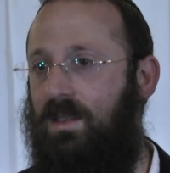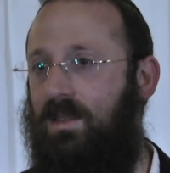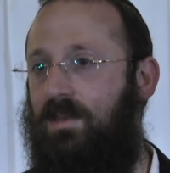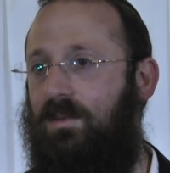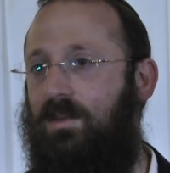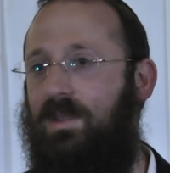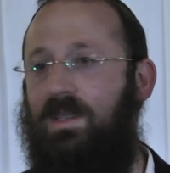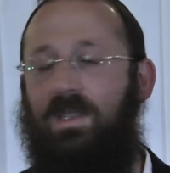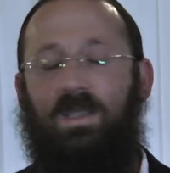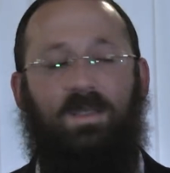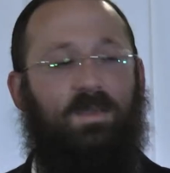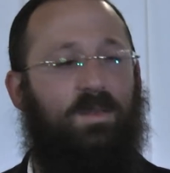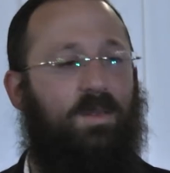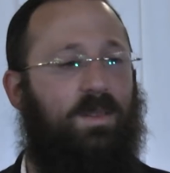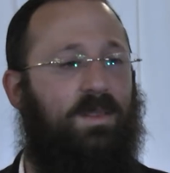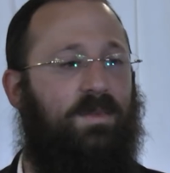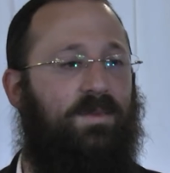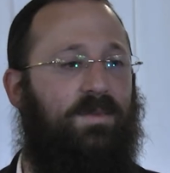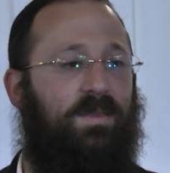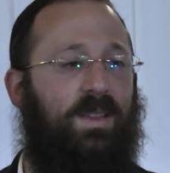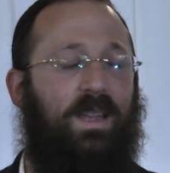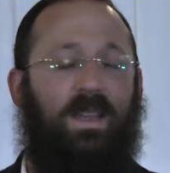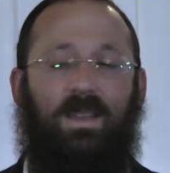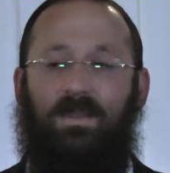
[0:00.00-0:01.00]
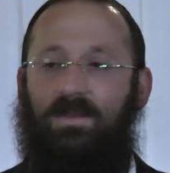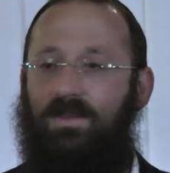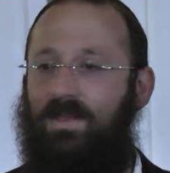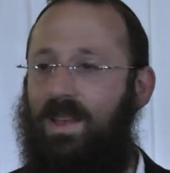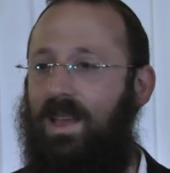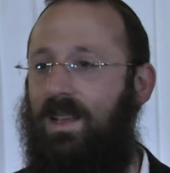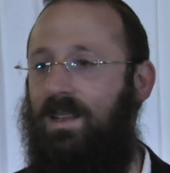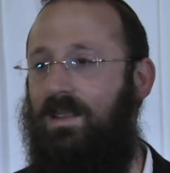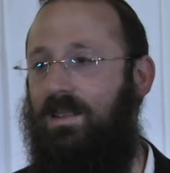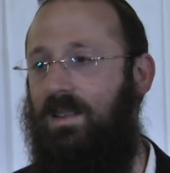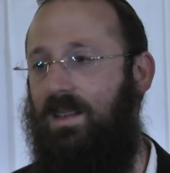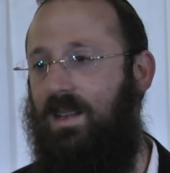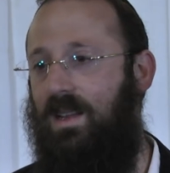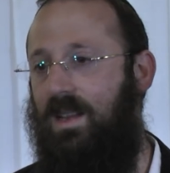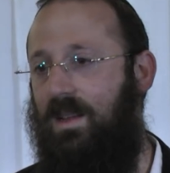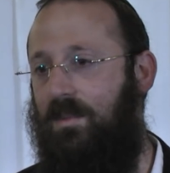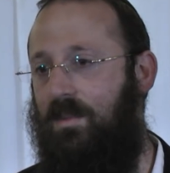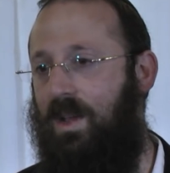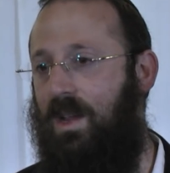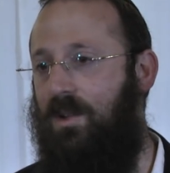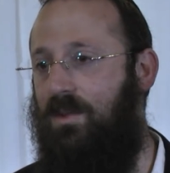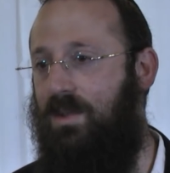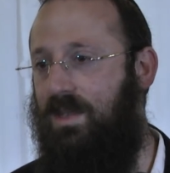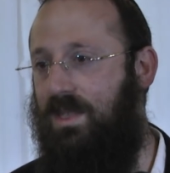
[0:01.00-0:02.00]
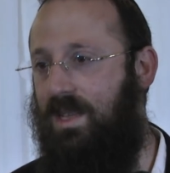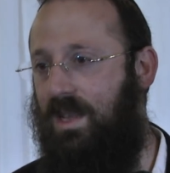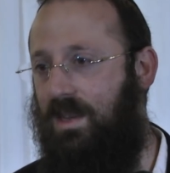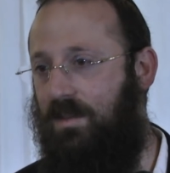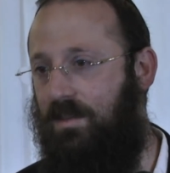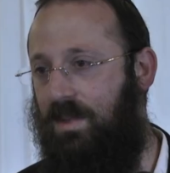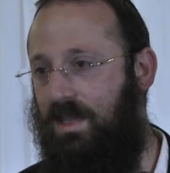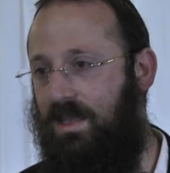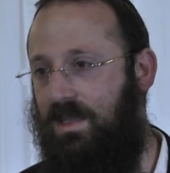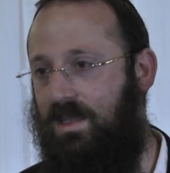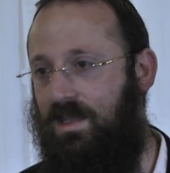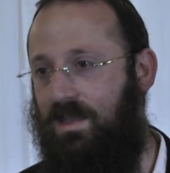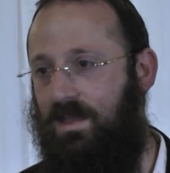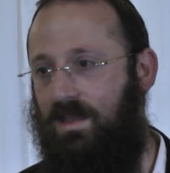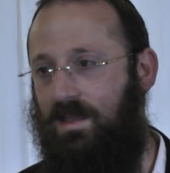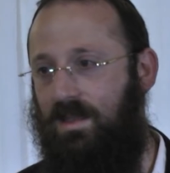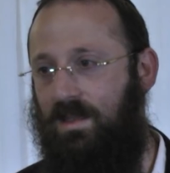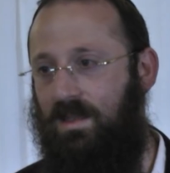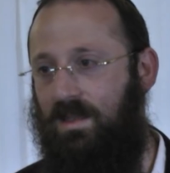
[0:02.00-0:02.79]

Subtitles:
which is what fed my resentments.